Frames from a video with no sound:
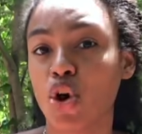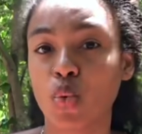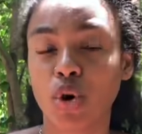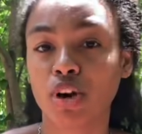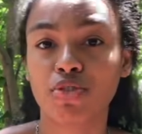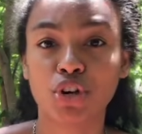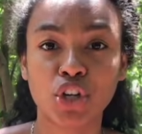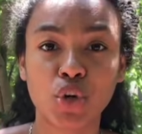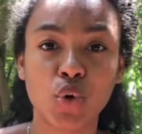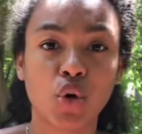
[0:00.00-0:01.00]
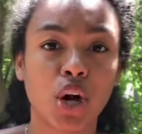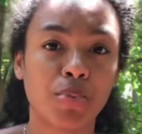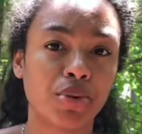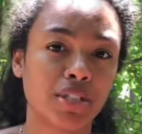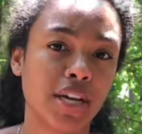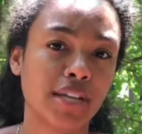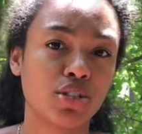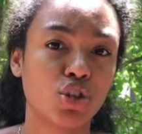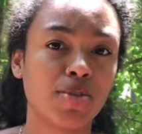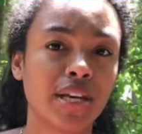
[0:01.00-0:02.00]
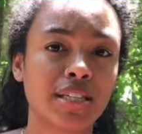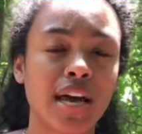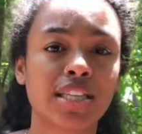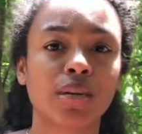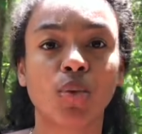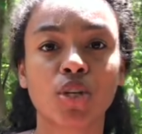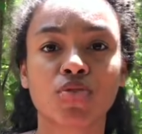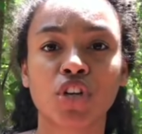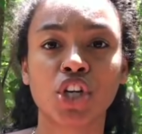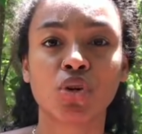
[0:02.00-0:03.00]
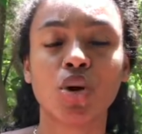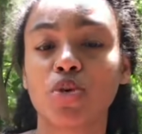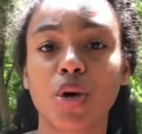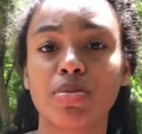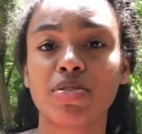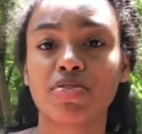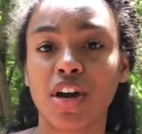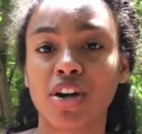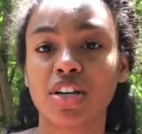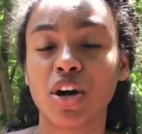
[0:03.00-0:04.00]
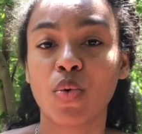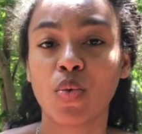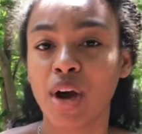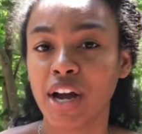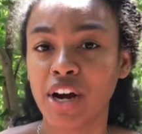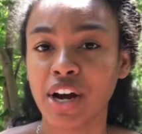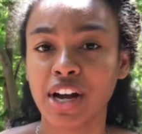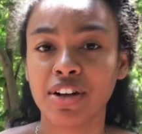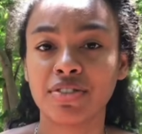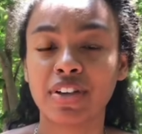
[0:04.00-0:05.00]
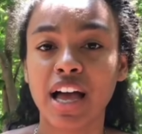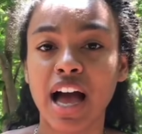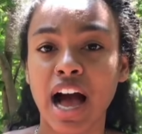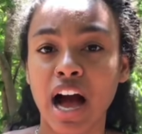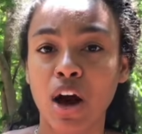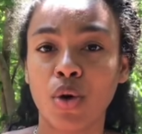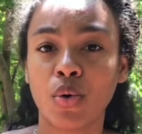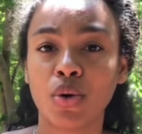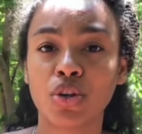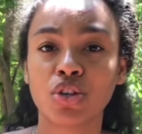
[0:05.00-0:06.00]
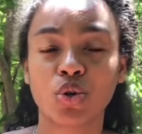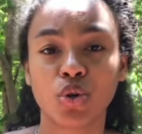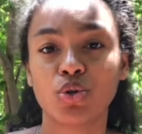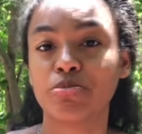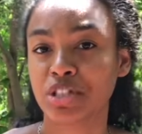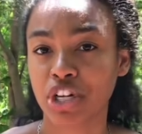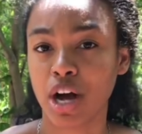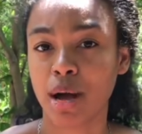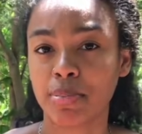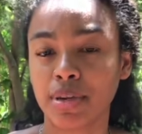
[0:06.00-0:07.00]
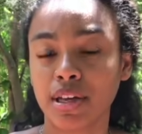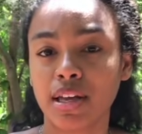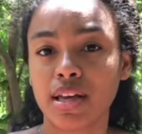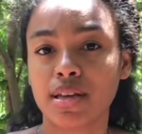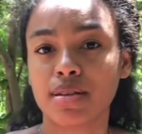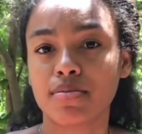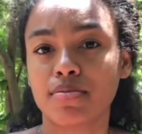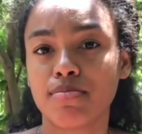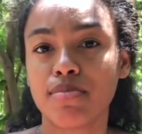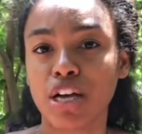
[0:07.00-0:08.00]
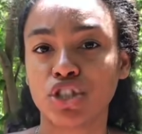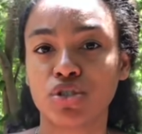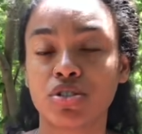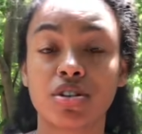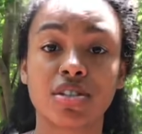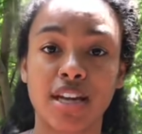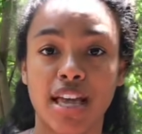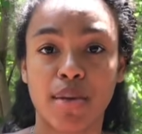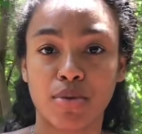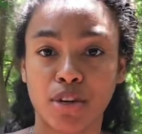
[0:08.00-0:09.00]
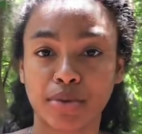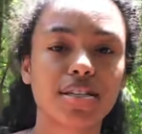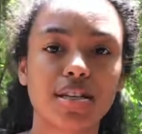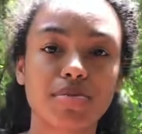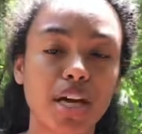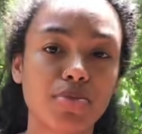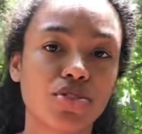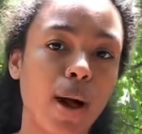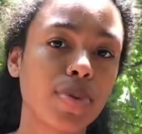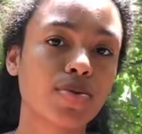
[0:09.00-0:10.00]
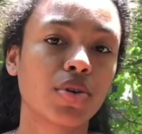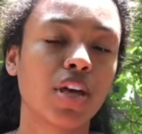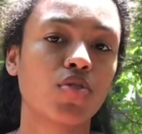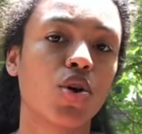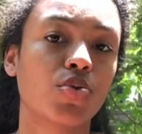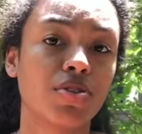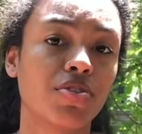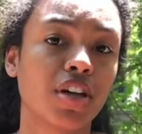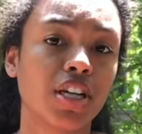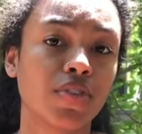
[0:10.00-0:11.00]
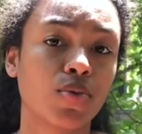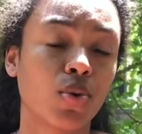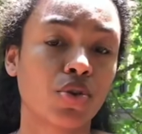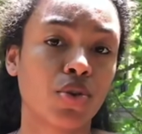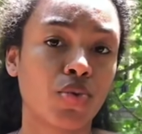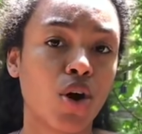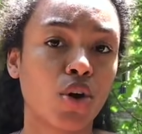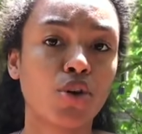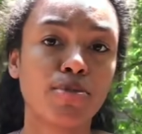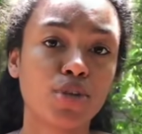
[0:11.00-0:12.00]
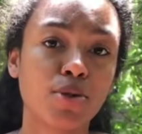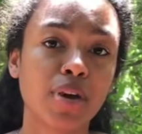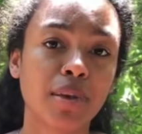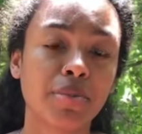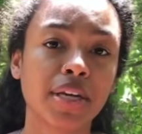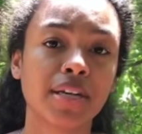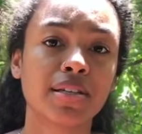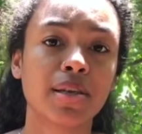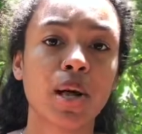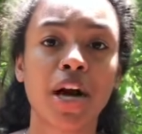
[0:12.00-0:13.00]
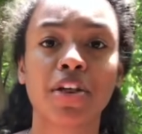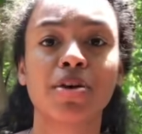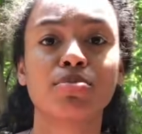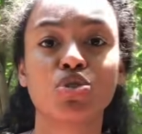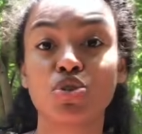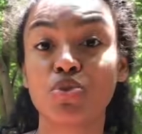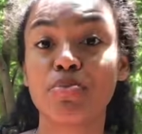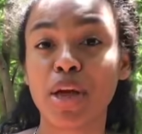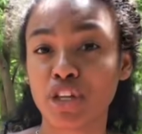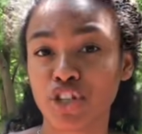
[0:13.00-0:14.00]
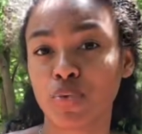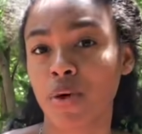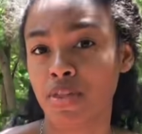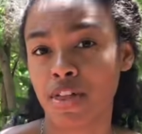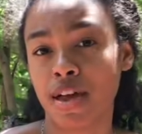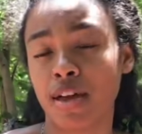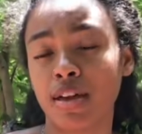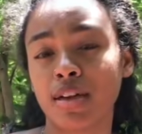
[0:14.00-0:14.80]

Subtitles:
work for you, or a precise tubing size that works for you, you want to be very aware of how your hoop shop measures their diameter. Sometimes shops won't give you a refund if you order the wrong hoop tubing, because a lot of them do mention whether they